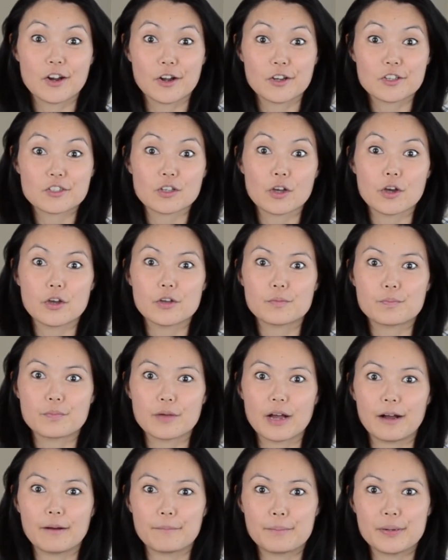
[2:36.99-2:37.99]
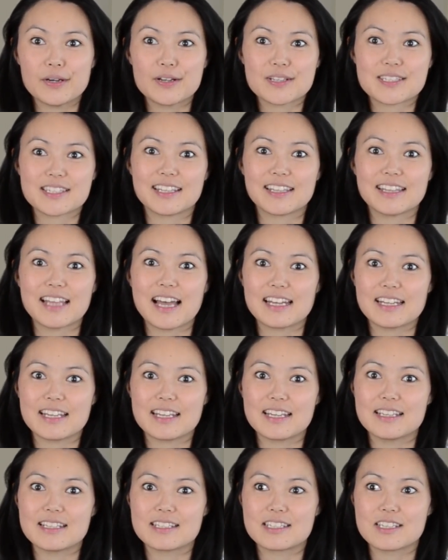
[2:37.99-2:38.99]
So a person that
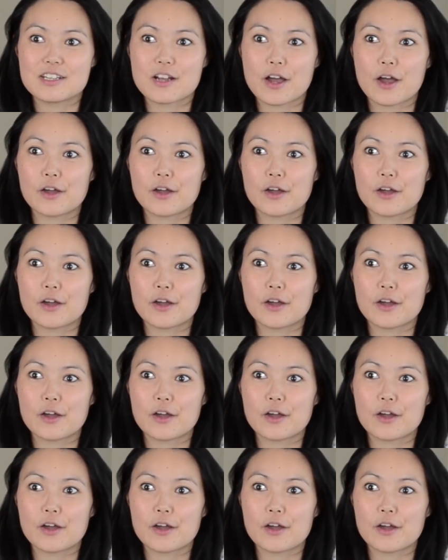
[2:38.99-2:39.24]
is,